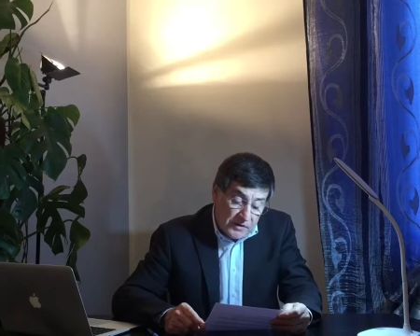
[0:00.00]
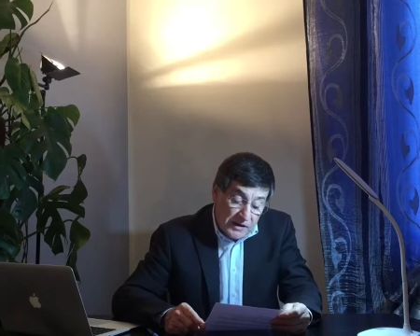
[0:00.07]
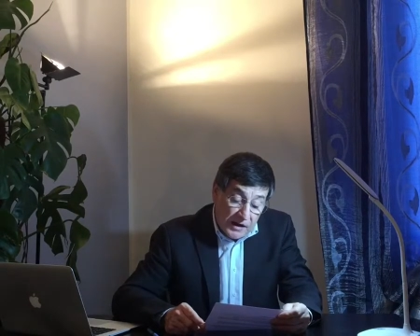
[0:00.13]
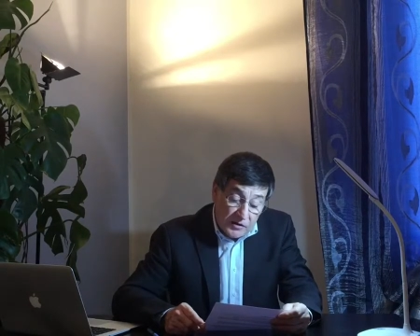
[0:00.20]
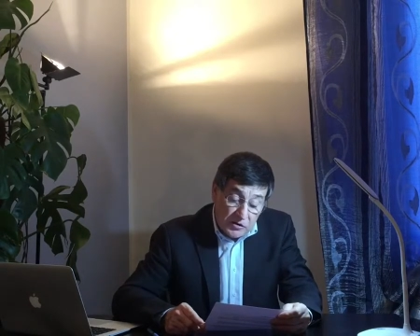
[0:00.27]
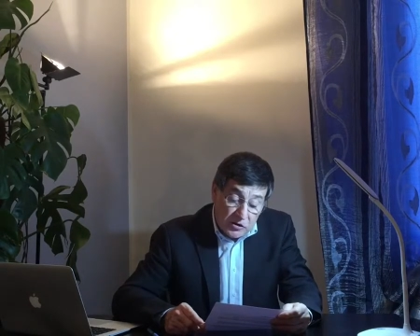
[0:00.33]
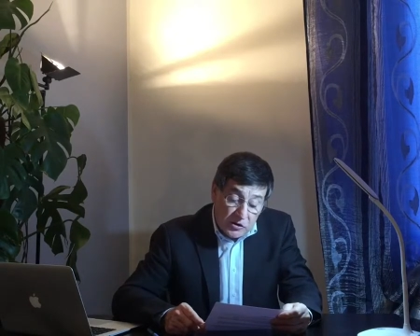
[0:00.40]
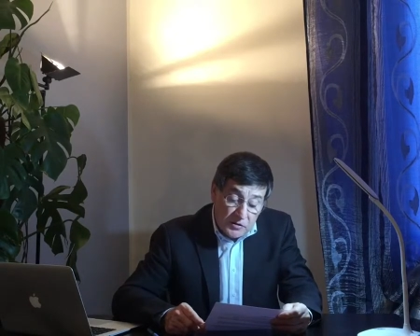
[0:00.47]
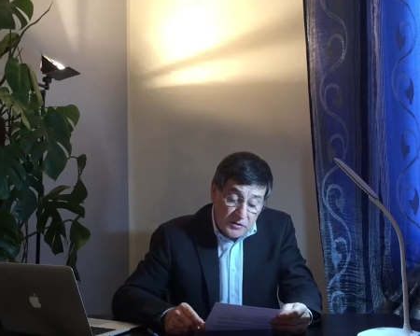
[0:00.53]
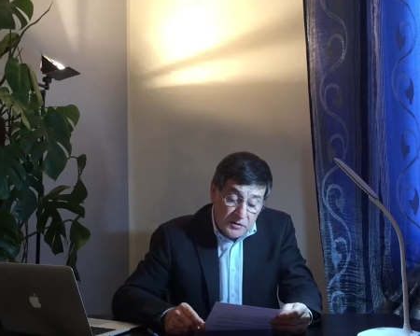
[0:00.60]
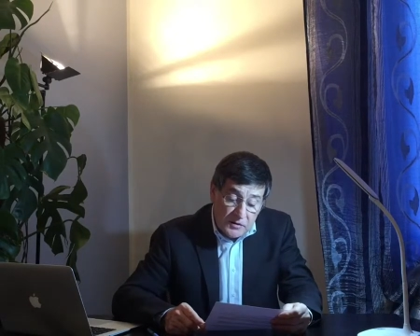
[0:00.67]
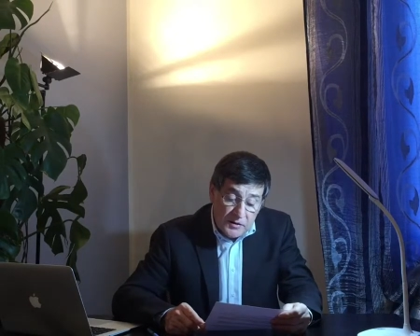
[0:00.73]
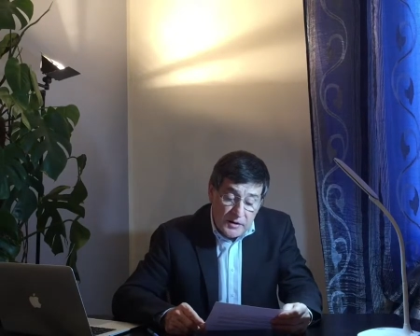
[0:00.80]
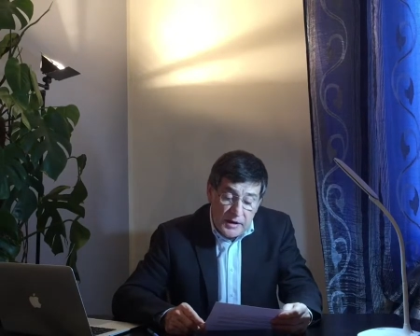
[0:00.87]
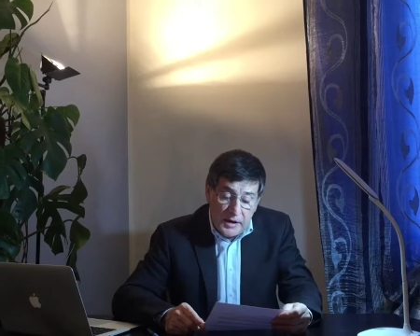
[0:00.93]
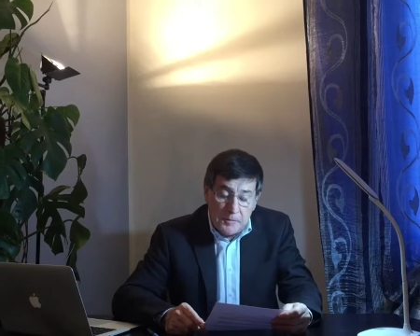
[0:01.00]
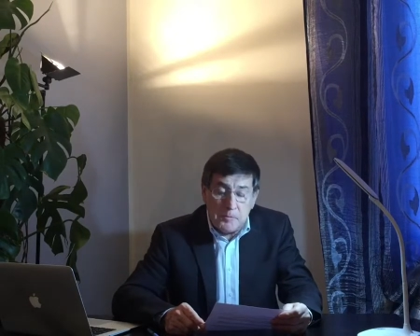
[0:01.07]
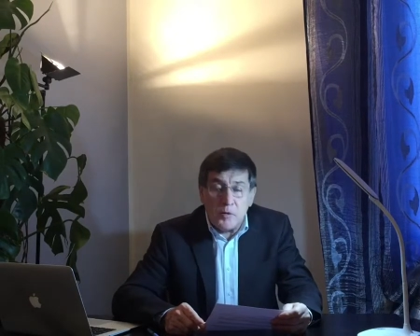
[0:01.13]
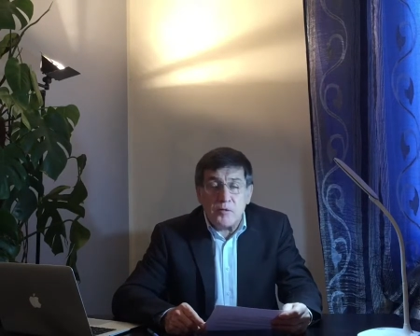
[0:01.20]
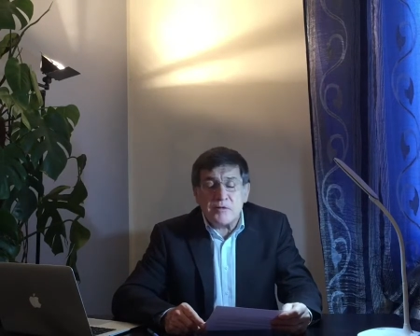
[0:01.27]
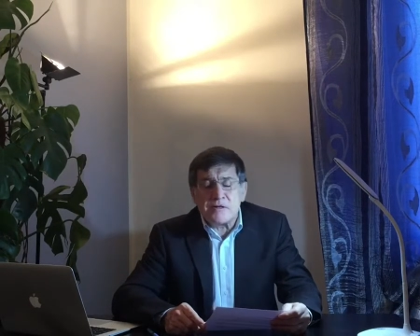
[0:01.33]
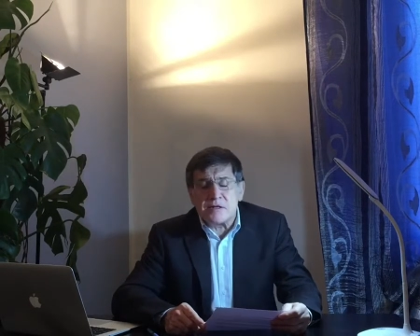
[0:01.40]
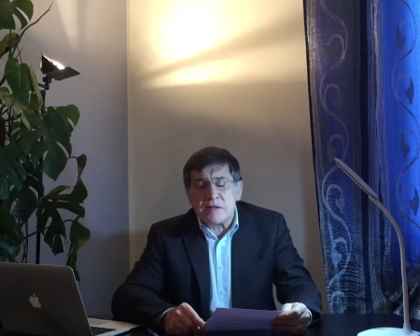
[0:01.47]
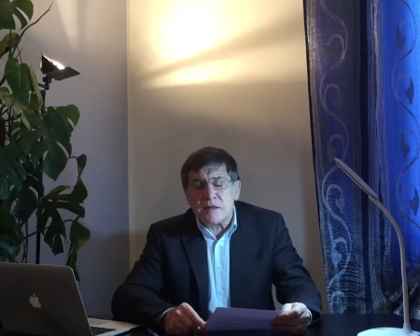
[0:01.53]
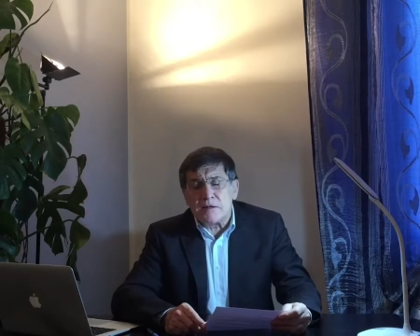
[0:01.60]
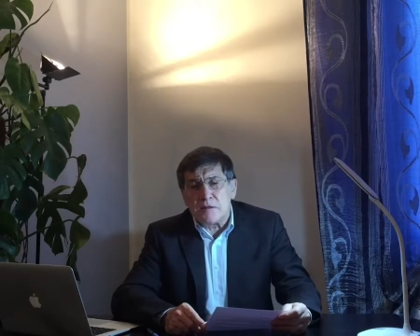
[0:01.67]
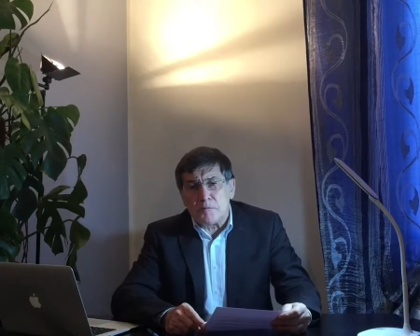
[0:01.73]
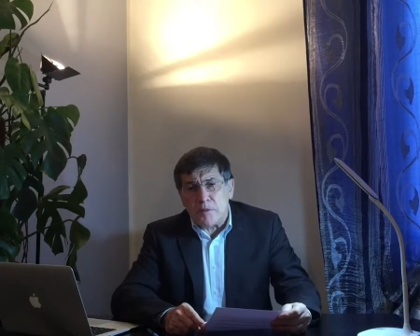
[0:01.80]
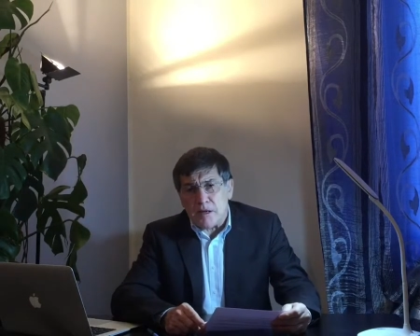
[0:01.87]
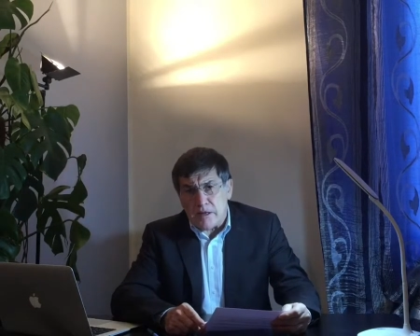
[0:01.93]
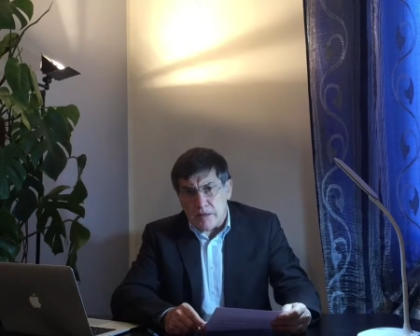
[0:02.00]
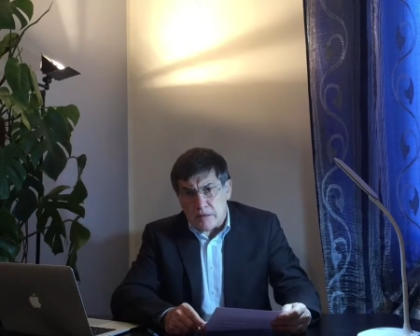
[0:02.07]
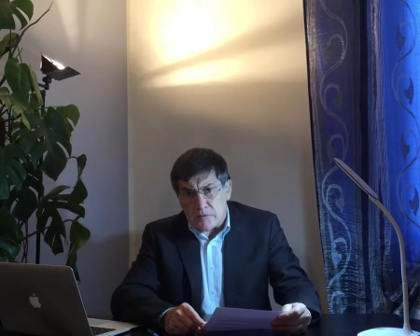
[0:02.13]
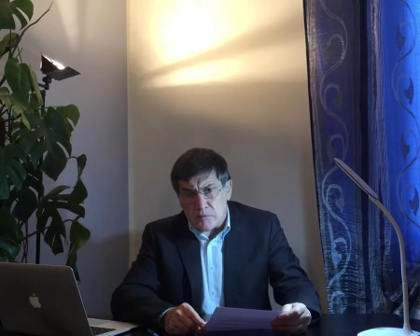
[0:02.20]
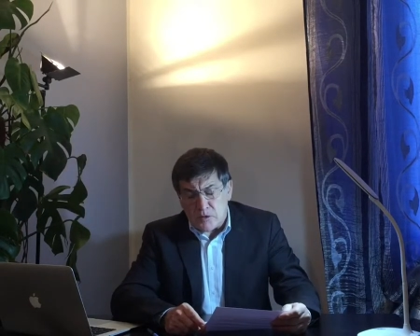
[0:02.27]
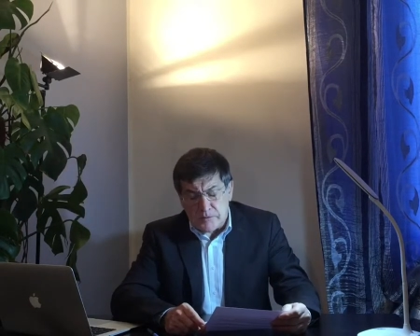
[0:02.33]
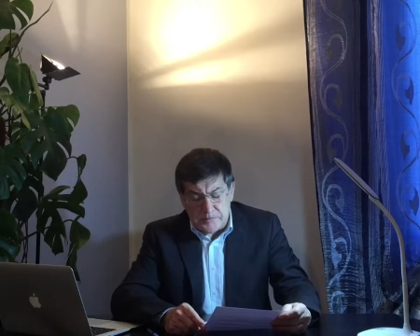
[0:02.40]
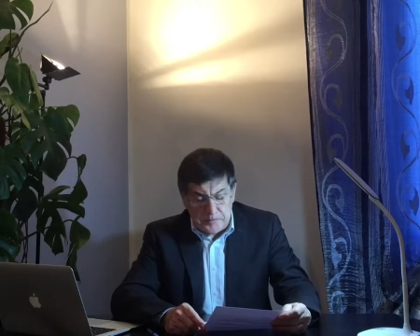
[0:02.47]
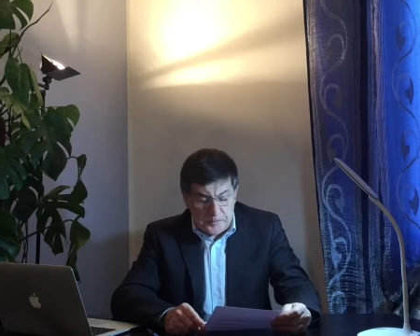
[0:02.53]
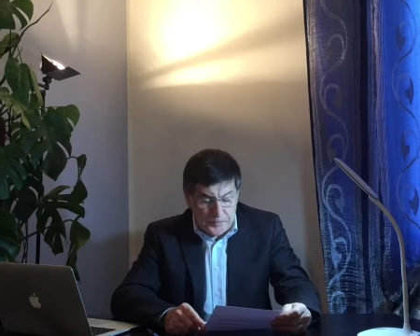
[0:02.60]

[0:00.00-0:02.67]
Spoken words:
touched Naples and Palermo.